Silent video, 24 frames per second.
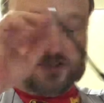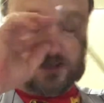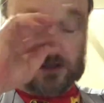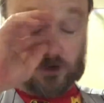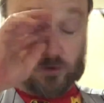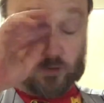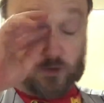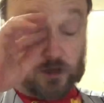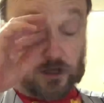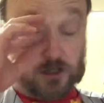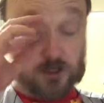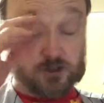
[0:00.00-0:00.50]
There
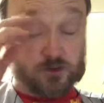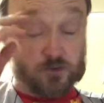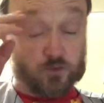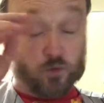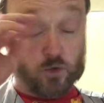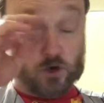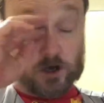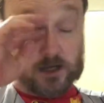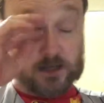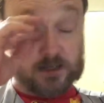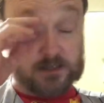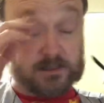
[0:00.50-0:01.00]
was
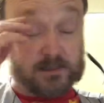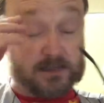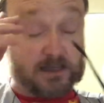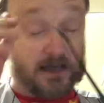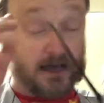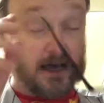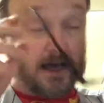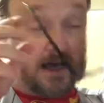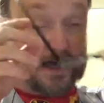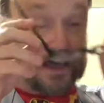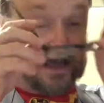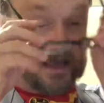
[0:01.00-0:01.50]
one
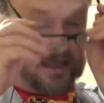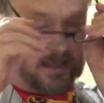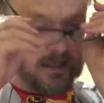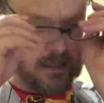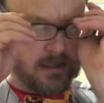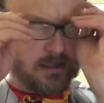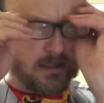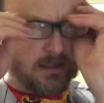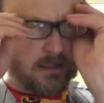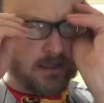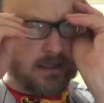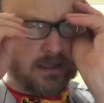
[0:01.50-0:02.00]

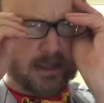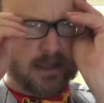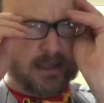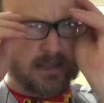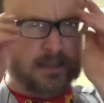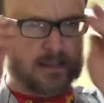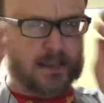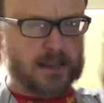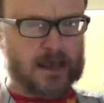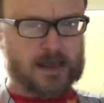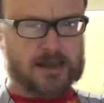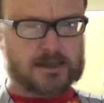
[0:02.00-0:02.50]
tie
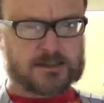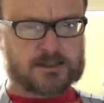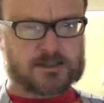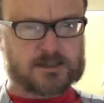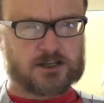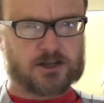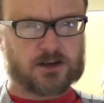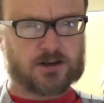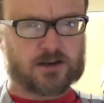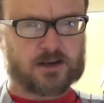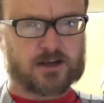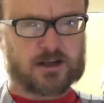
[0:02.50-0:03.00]
in that
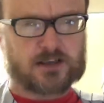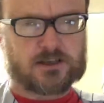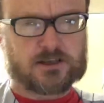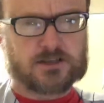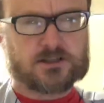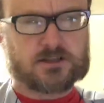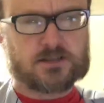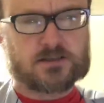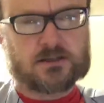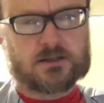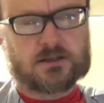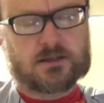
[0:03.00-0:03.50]

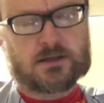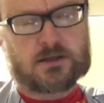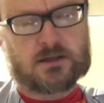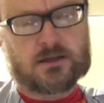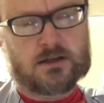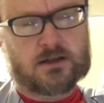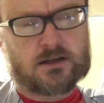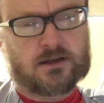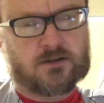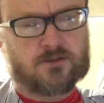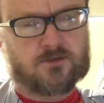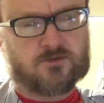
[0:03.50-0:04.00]
series.
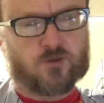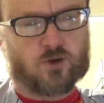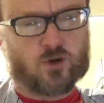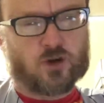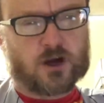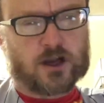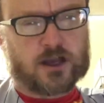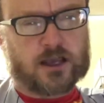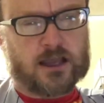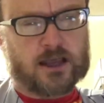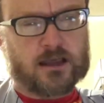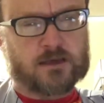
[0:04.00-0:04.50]

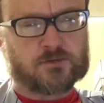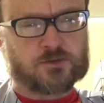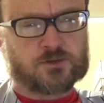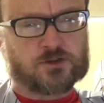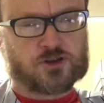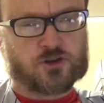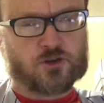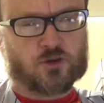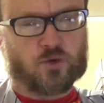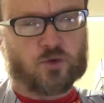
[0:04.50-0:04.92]
Four games to